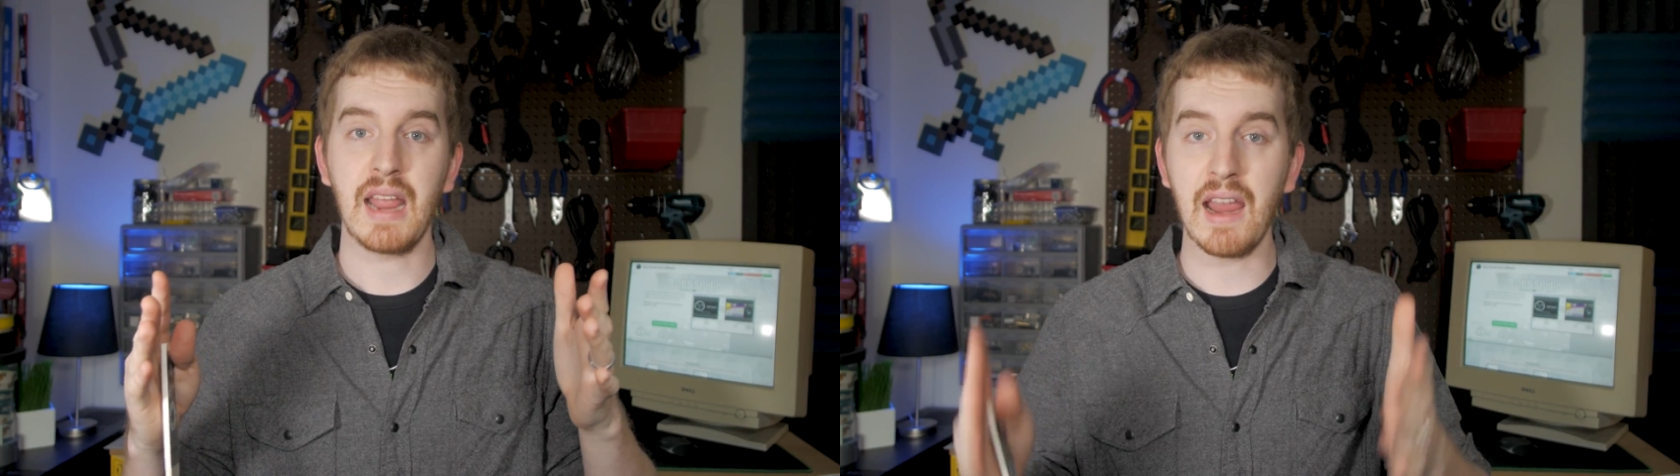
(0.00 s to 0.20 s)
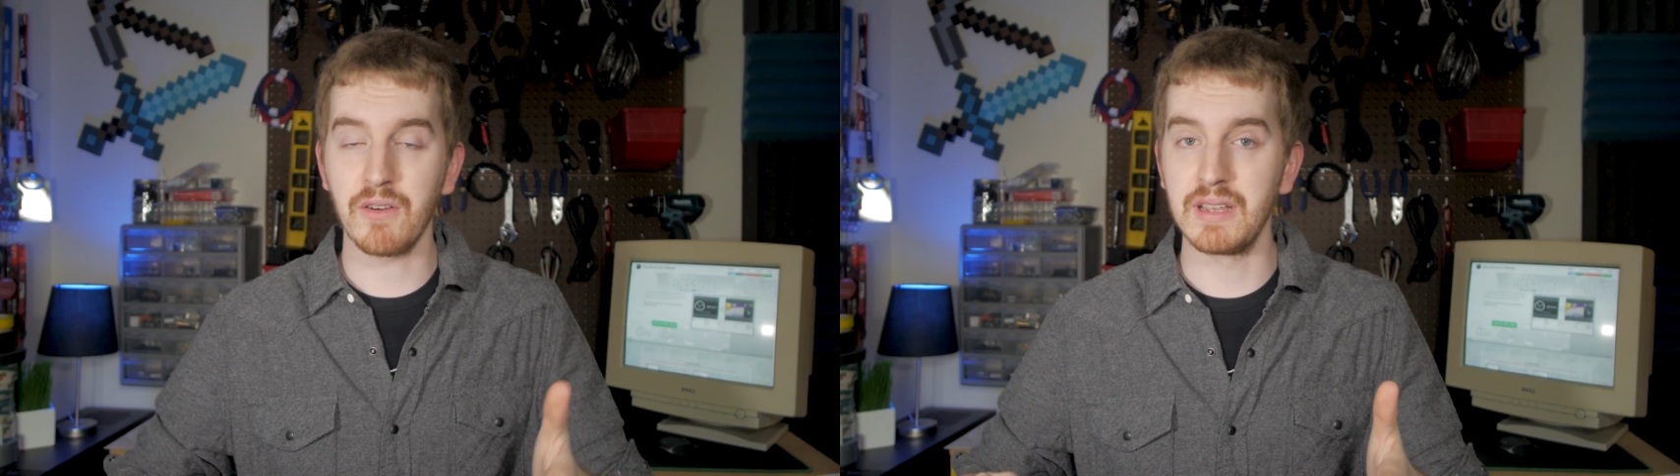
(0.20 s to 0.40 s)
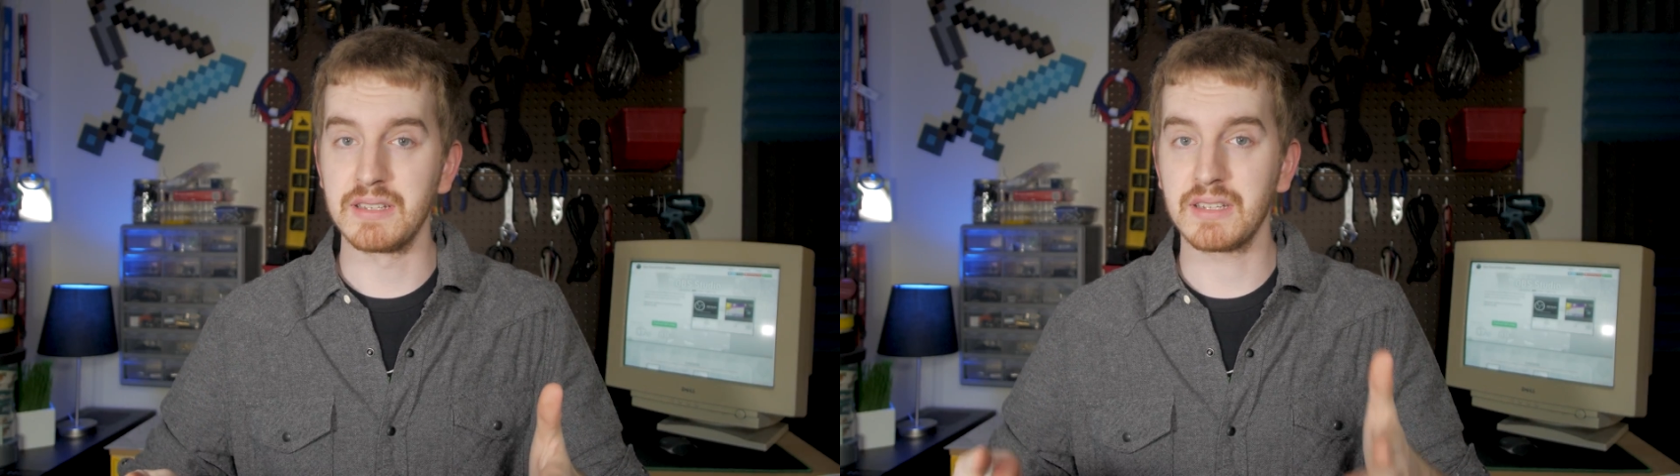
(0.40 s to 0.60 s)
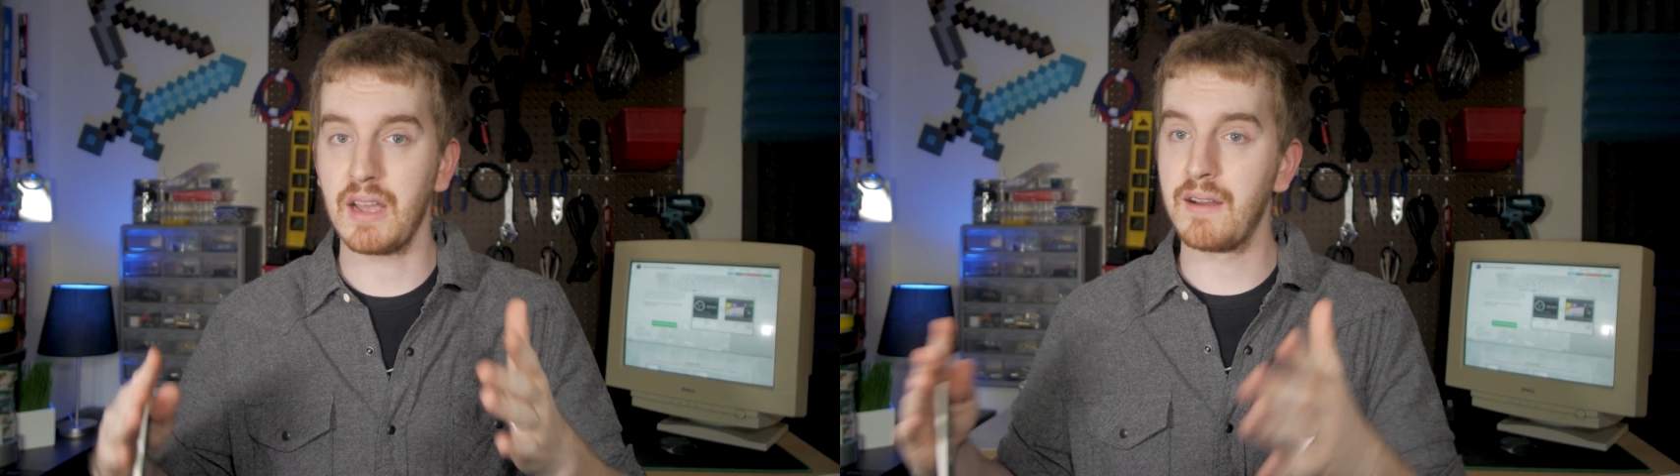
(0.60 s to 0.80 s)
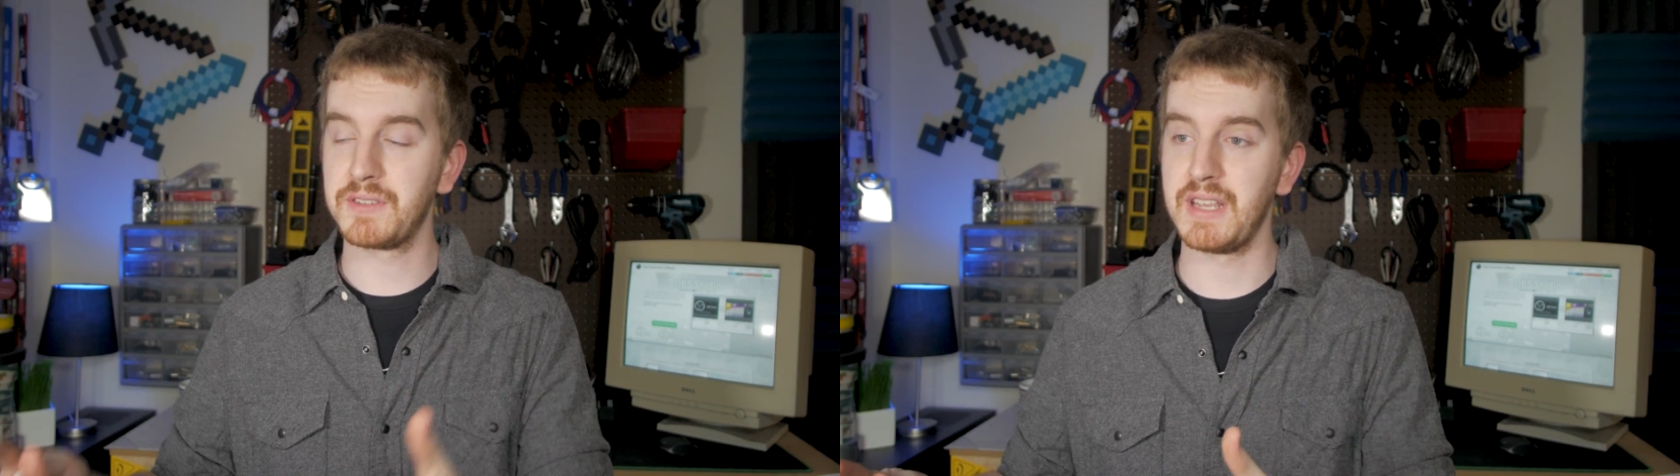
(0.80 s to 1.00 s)
areas
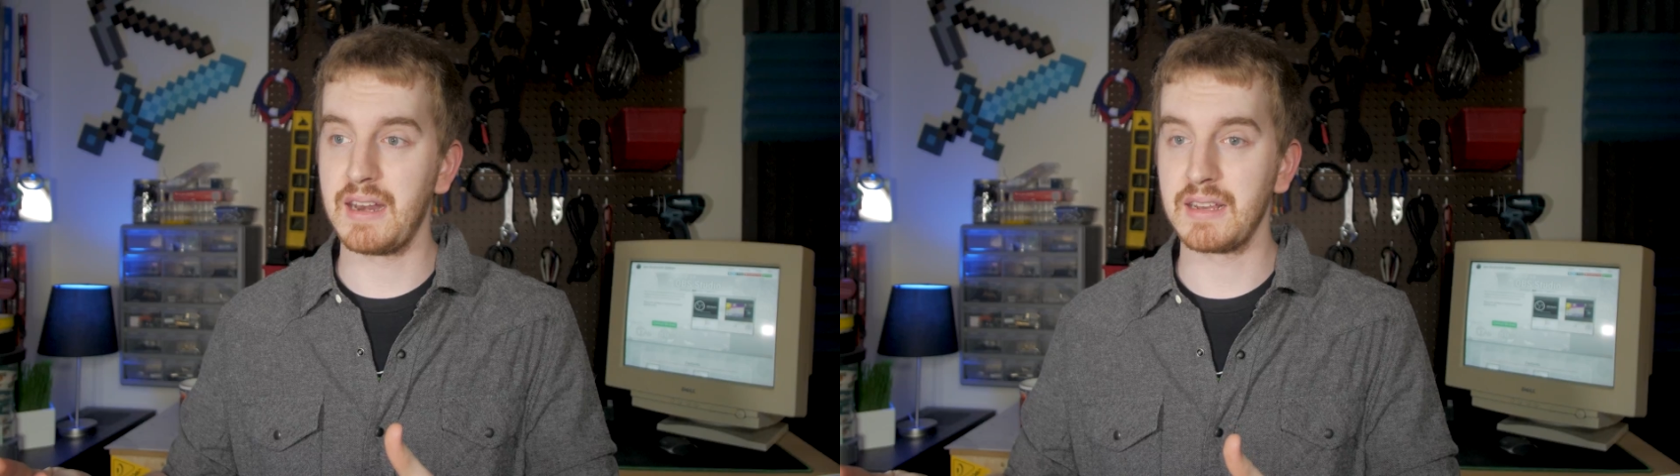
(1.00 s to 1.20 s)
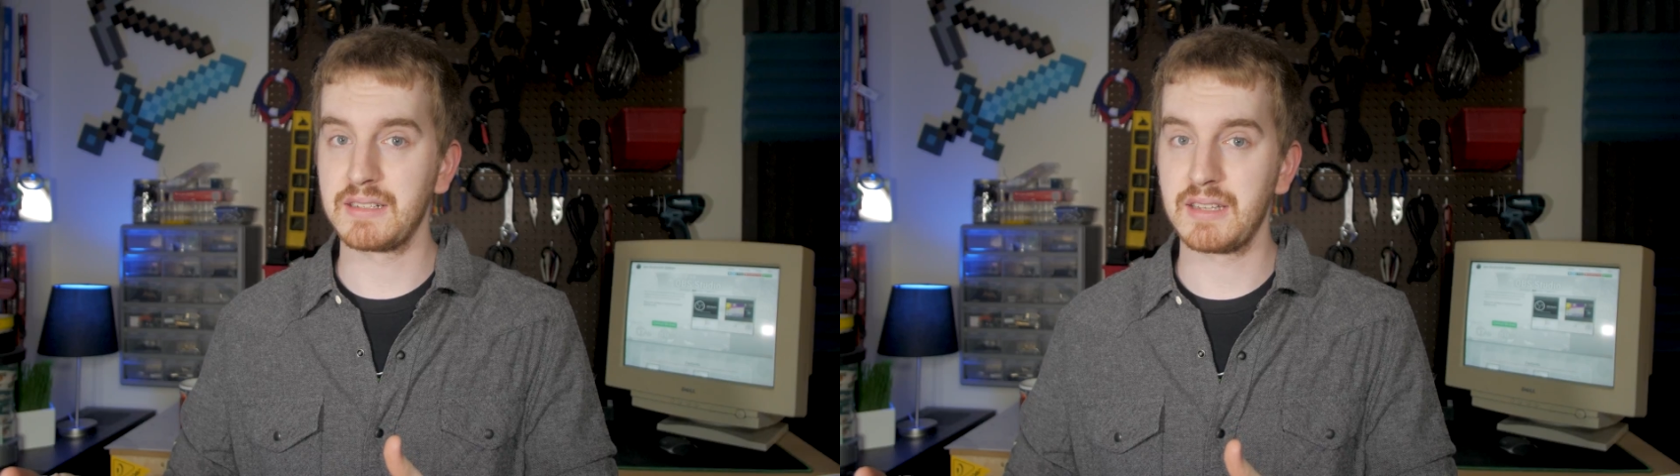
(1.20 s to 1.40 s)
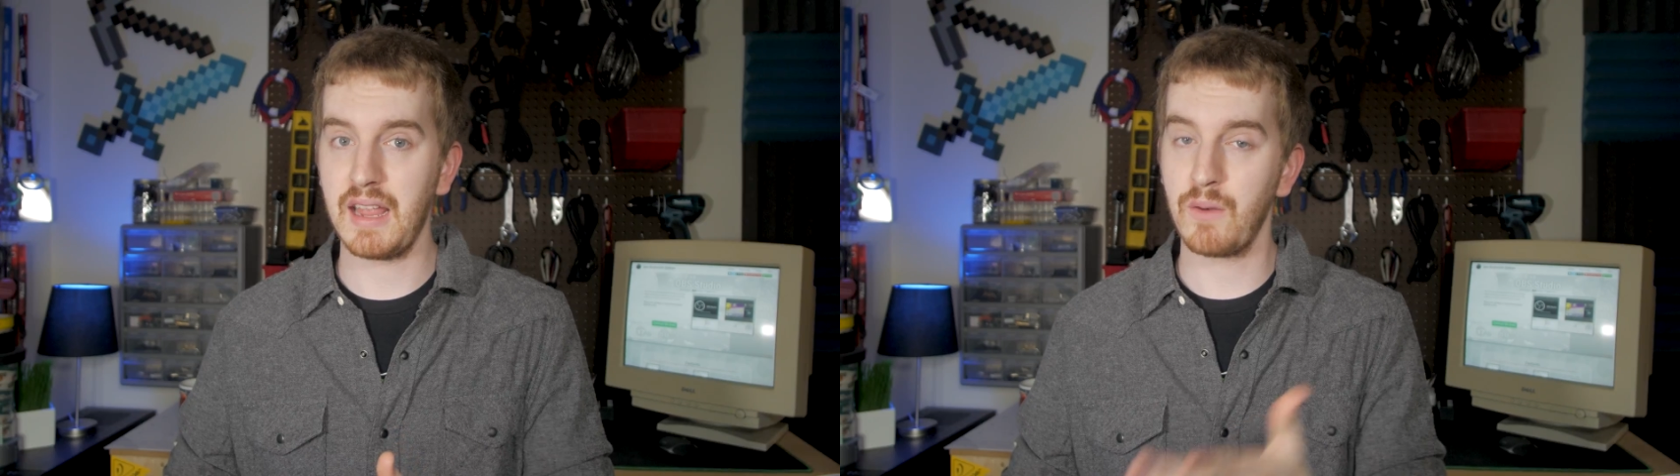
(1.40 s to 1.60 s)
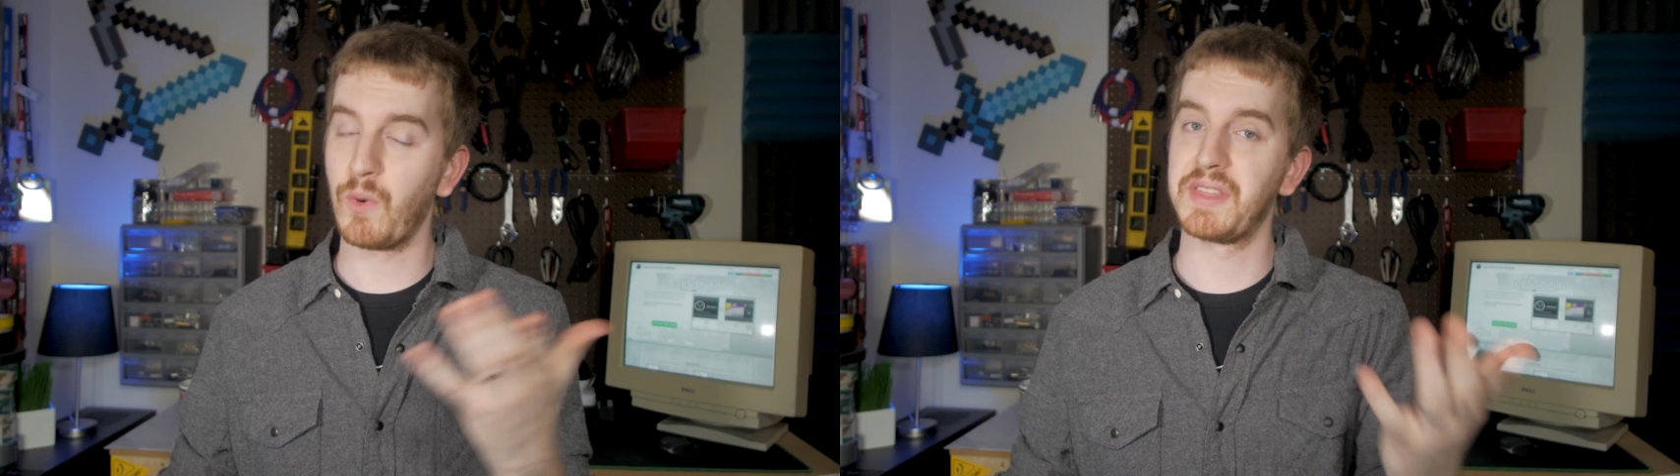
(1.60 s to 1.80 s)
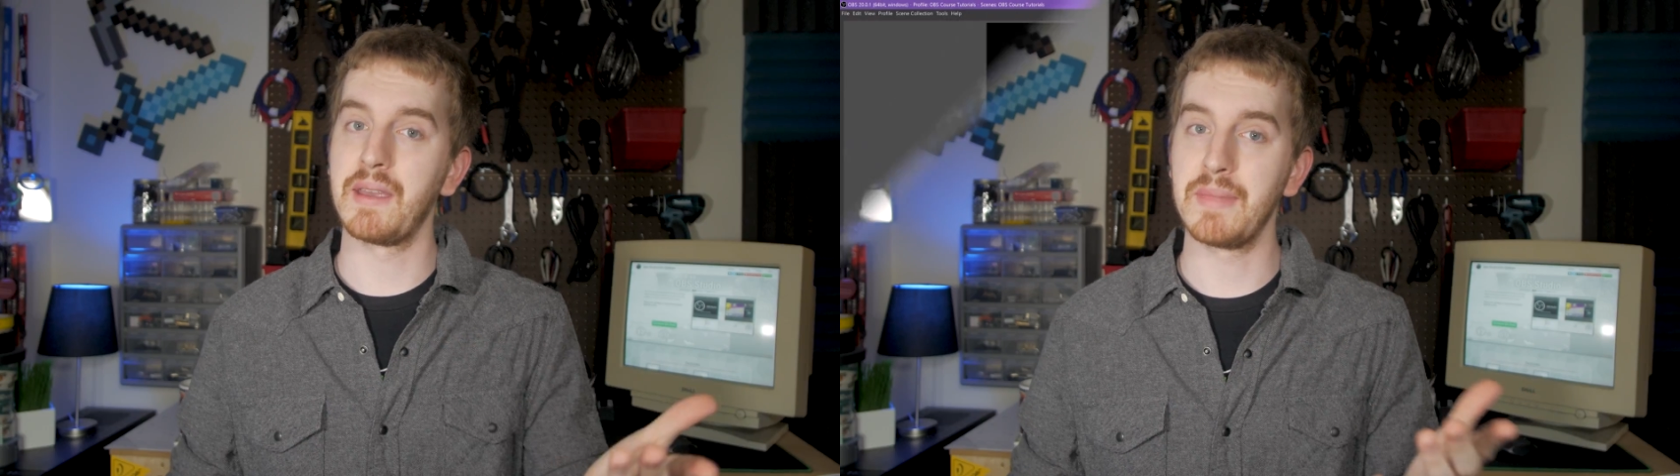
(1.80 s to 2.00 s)
of settings and
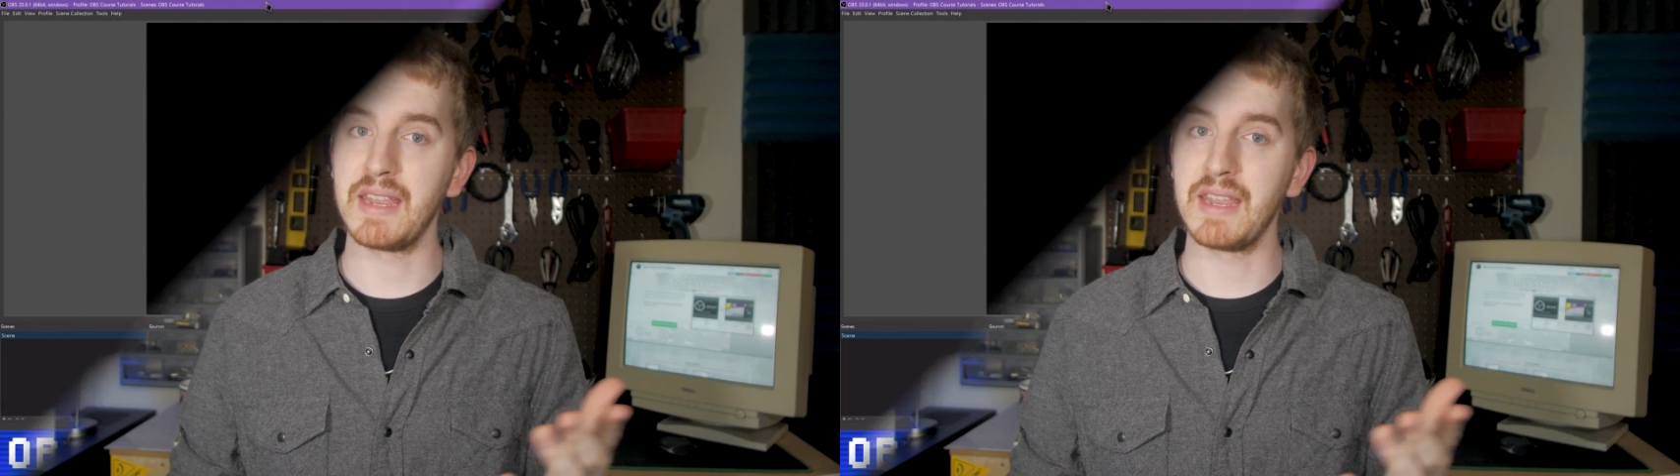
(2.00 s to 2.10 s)
what they